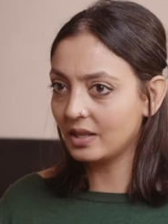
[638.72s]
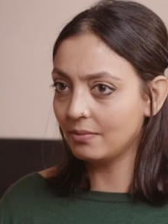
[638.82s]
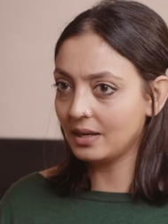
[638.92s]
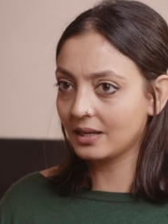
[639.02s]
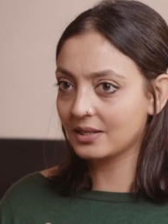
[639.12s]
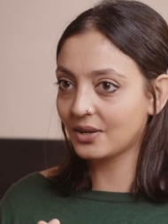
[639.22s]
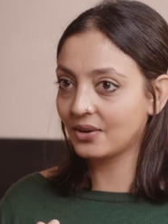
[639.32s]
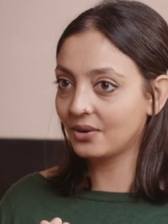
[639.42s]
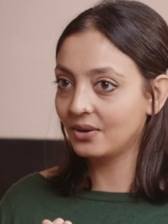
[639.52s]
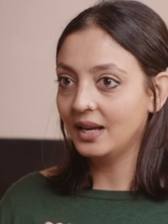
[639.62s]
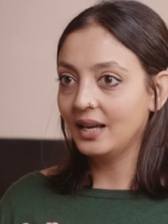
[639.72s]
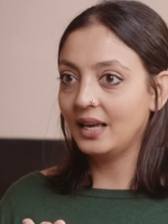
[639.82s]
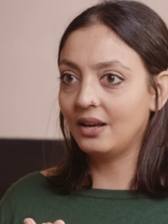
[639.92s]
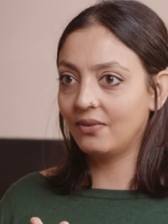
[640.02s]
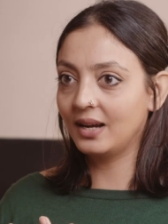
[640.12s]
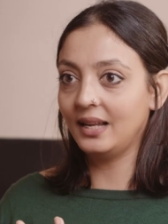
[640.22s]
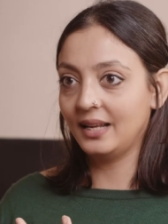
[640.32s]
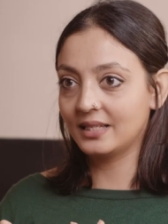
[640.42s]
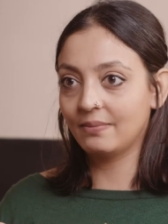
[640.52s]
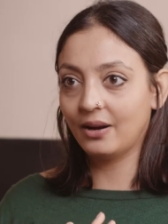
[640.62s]
rhythmic. So it
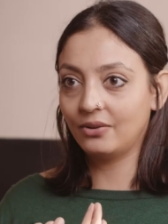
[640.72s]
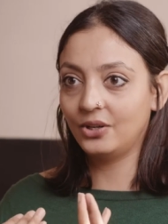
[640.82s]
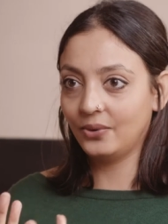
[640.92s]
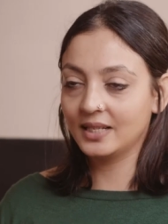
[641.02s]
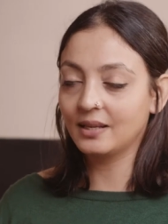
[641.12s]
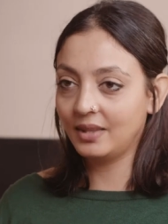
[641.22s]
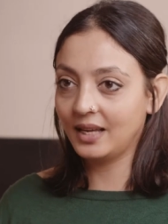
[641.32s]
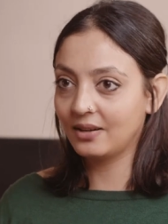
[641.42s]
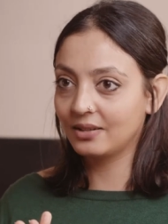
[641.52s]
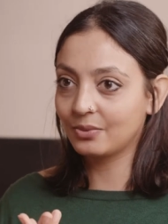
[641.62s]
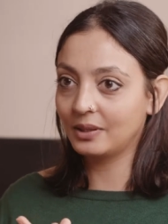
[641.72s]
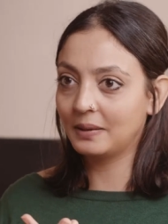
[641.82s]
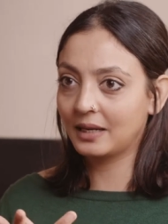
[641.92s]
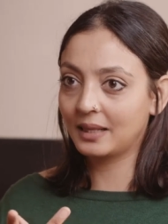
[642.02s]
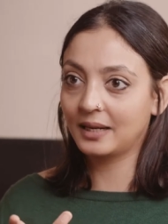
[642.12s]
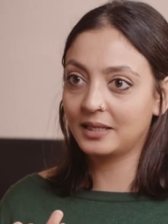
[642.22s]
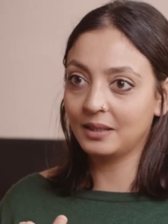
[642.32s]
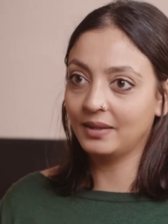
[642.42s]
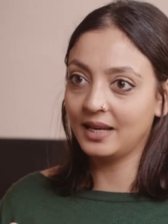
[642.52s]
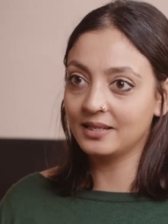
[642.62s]
really is about doing something else with
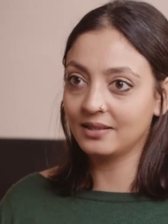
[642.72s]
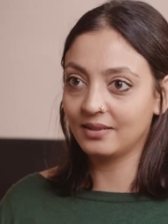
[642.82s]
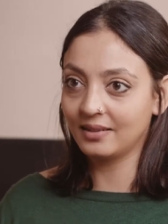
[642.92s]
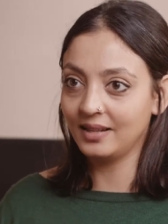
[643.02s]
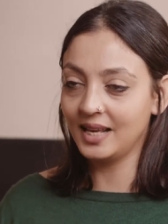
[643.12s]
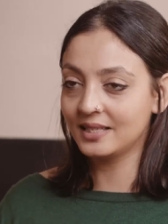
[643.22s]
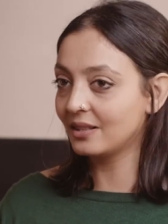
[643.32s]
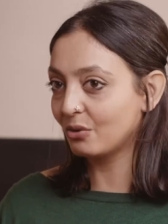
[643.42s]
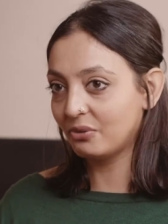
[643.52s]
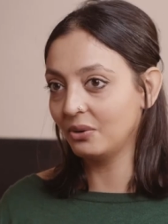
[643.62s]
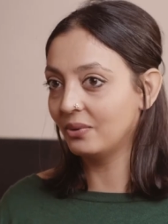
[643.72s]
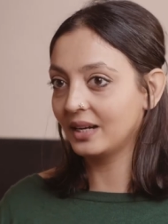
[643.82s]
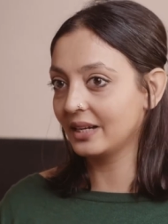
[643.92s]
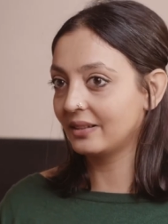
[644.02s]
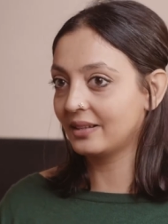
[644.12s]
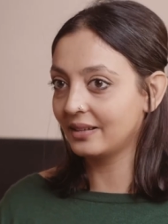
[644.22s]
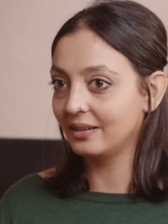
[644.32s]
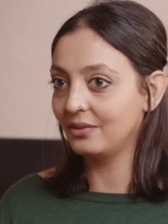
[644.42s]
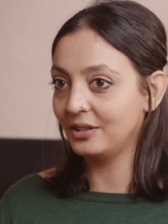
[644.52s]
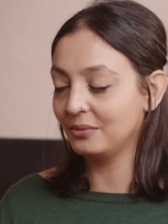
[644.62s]
Bharatanatyam that isn't isn't the footwork and
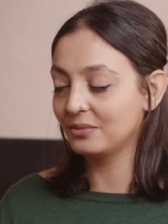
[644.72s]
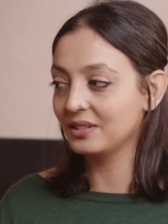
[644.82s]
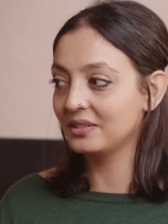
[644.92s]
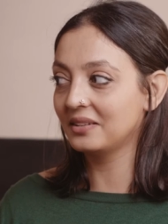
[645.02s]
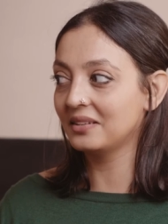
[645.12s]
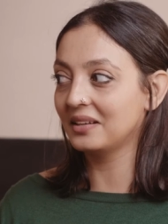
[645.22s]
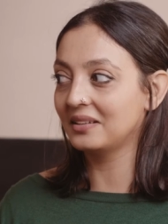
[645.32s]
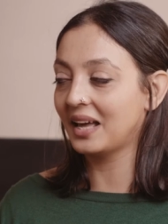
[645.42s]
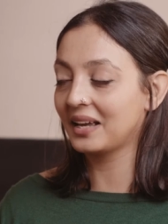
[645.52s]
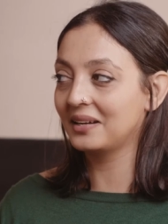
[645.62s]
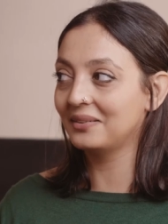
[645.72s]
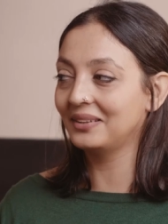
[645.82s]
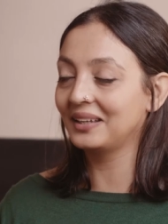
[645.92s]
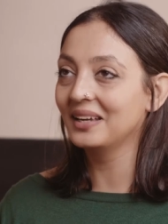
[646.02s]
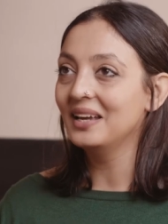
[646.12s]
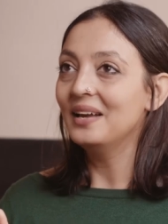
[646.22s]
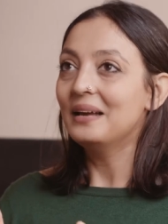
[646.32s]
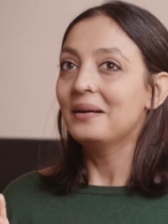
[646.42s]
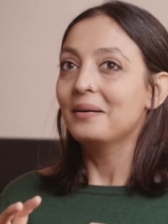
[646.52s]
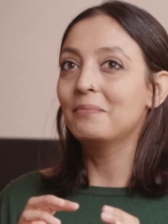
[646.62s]
the rhythms and, and that kind of thing.
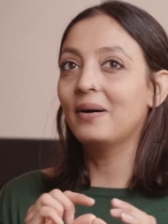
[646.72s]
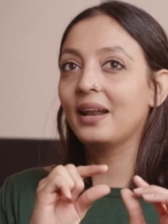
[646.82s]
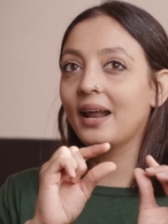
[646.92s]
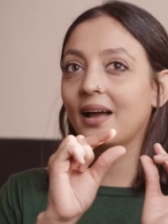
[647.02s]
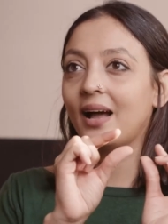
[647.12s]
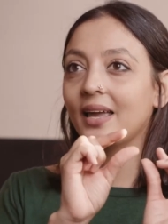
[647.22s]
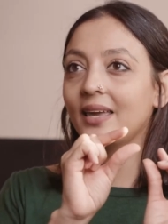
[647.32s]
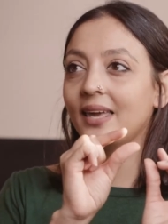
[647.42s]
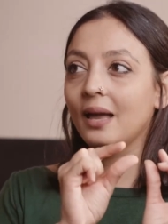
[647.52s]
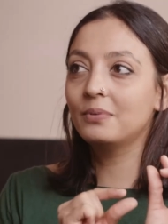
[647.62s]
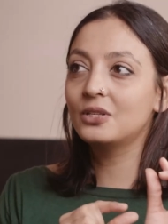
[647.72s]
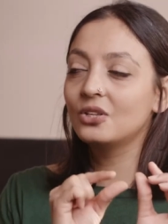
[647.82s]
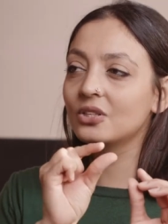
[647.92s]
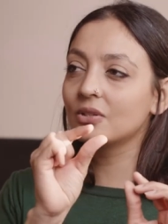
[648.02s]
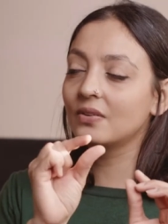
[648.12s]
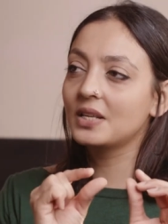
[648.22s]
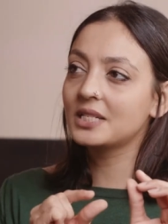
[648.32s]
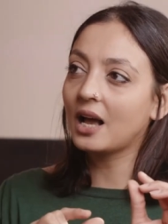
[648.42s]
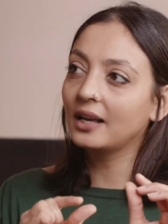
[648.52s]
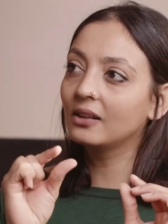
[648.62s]
But I kept to sort of the
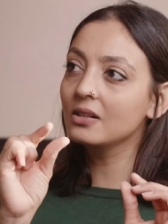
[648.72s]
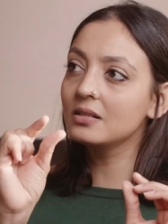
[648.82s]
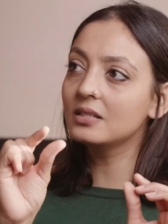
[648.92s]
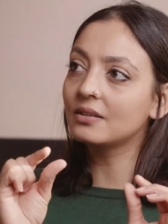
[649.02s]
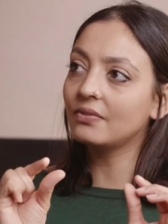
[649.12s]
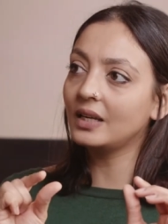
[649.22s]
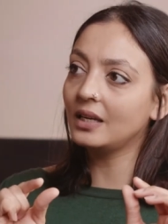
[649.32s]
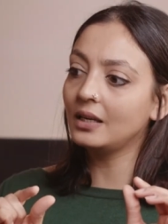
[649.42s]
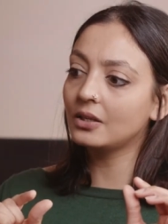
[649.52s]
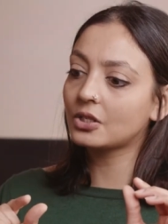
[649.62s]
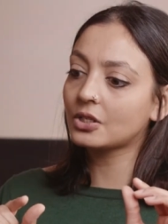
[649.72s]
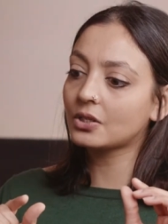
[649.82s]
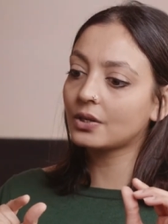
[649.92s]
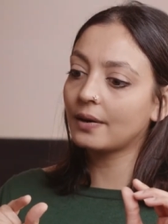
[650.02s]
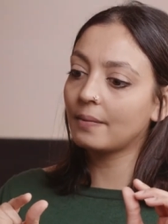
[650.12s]
titles of each